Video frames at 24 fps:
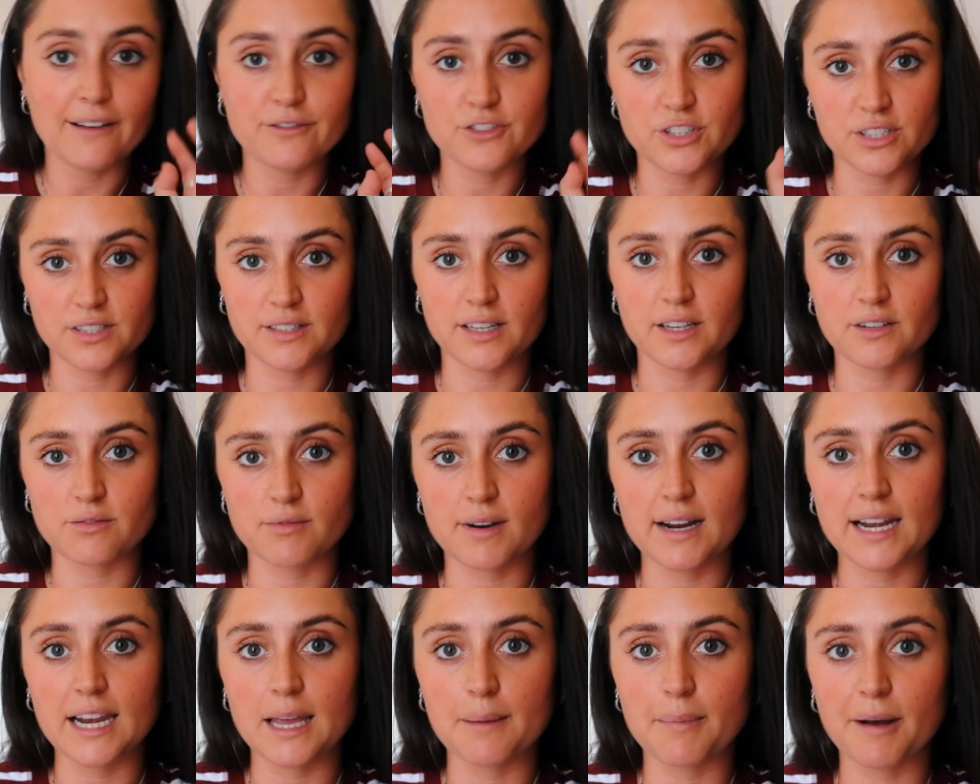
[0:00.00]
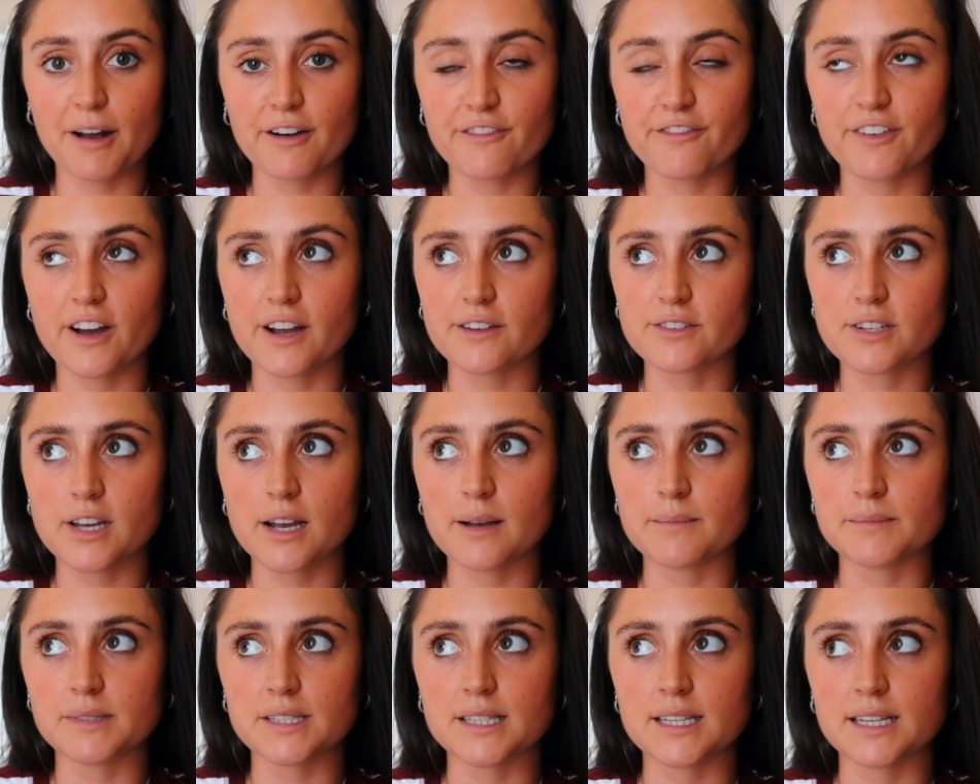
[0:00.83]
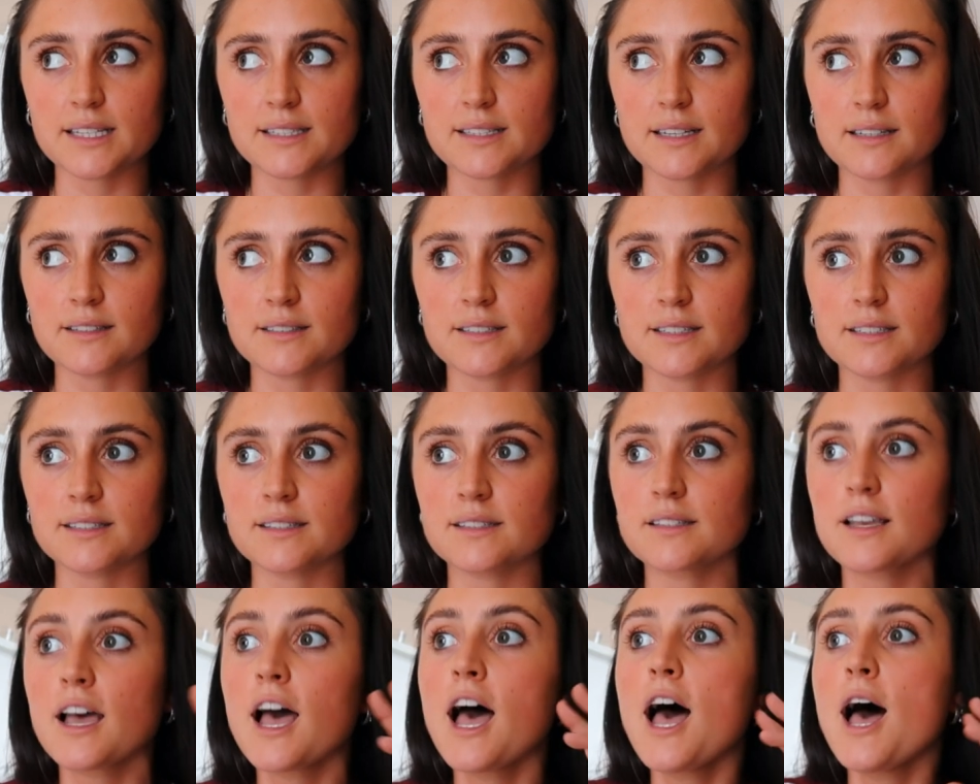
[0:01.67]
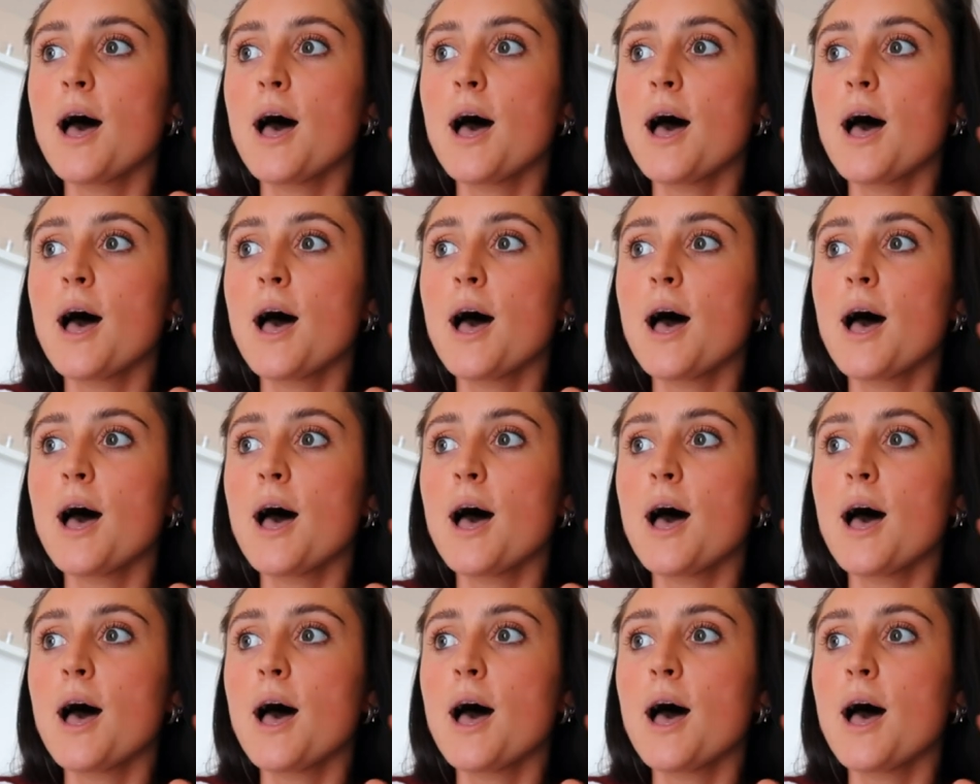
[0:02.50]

Just said really about 5 times in that sentence,